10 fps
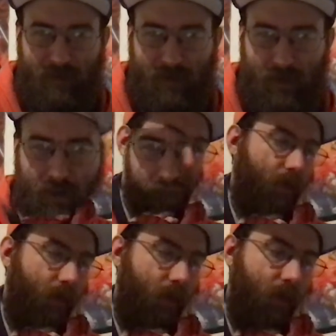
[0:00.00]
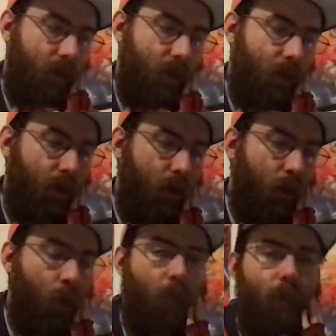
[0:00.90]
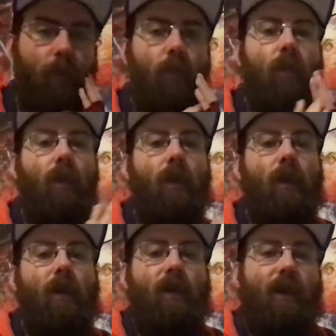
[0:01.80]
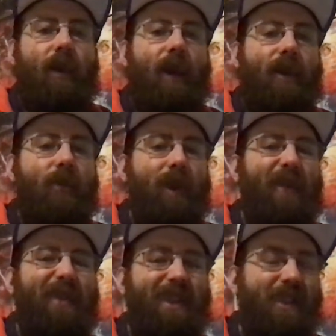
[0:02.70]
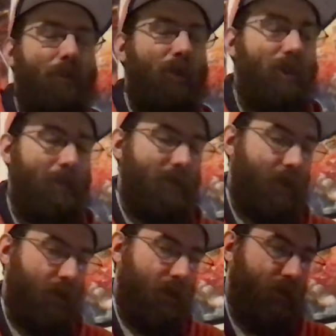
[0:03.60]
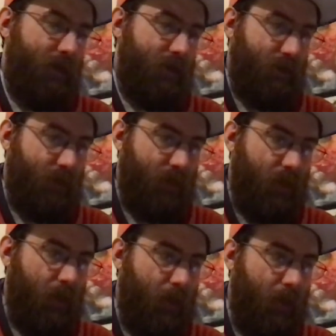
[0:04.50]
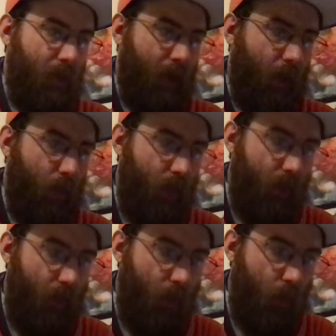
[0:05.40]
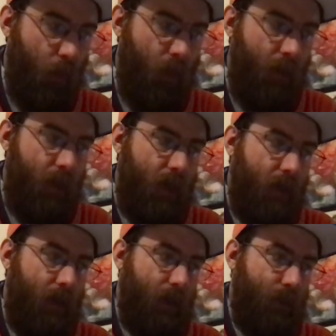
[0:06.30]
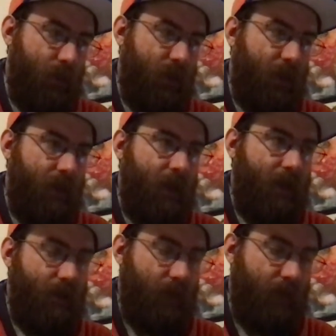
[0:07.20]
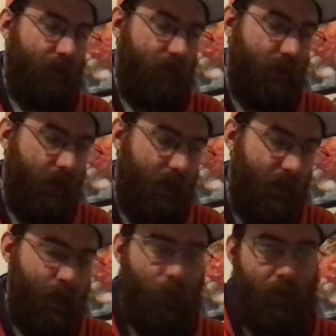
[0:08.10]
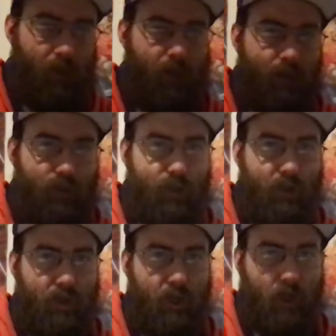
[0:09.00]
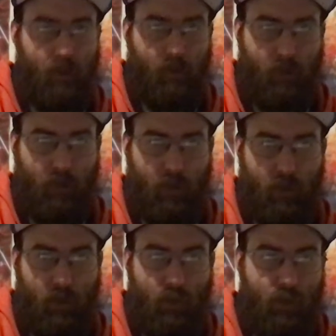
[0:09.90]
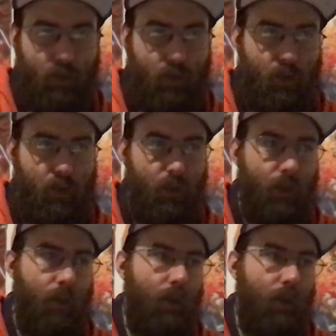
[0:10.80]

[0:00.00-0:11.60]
Yeah. So, I don't have anything, one thing in particular for this third topic, but I'll state that every day the 25th anniversary series is going to get much closer.